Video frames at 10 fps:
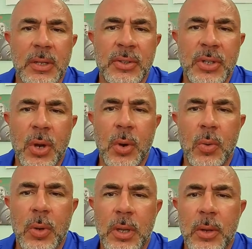
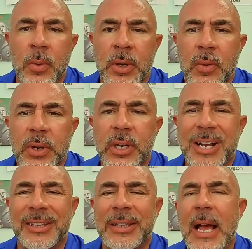So we're going to
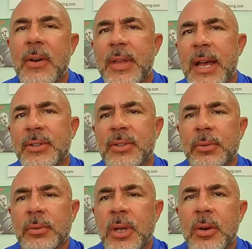allow that
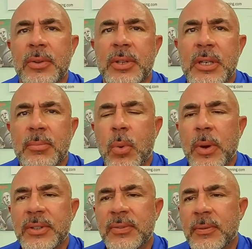to load the
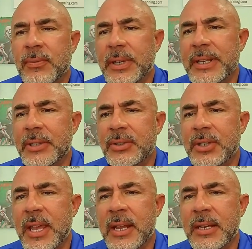points for each
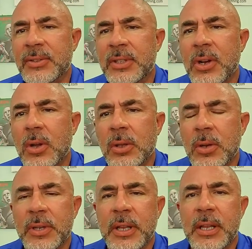scan. It's going to
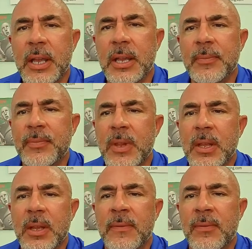load in a
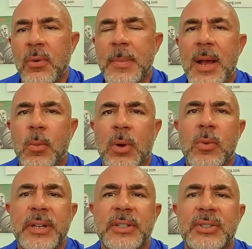format. We're
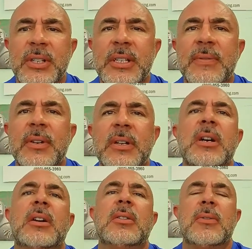going to see a different
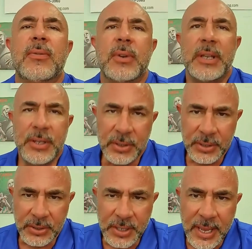color for each of
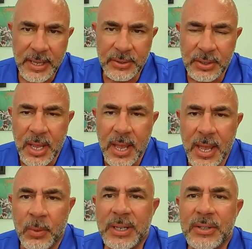the scans.
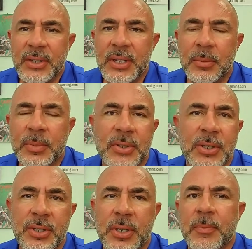We're going to see their
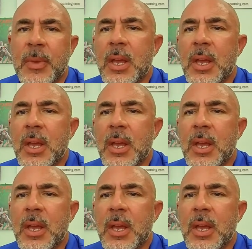position.